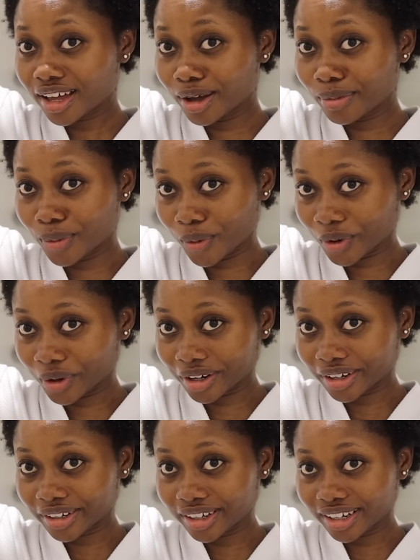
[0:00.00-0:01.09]
a
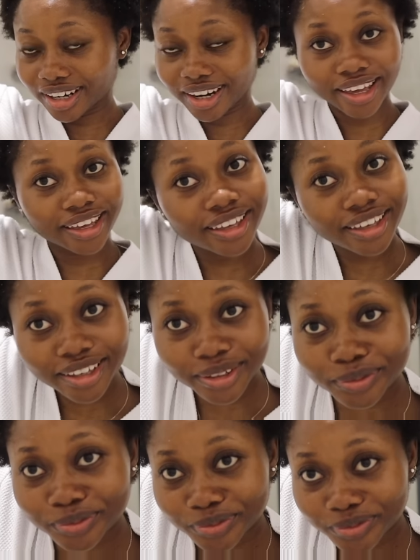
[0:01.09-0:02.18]
bore. Like,
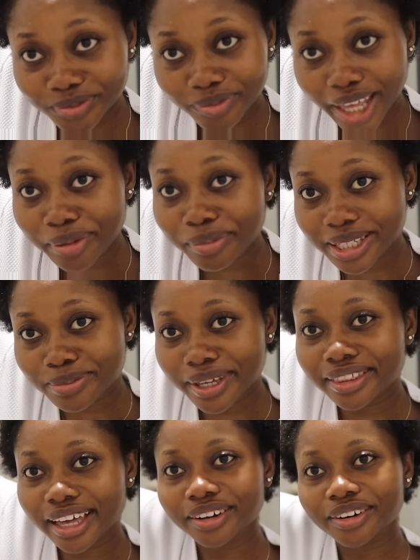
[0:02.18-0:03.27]
I miss
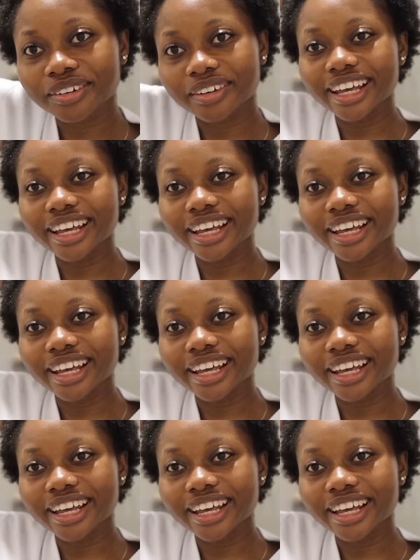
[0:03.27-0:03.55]
being that girl.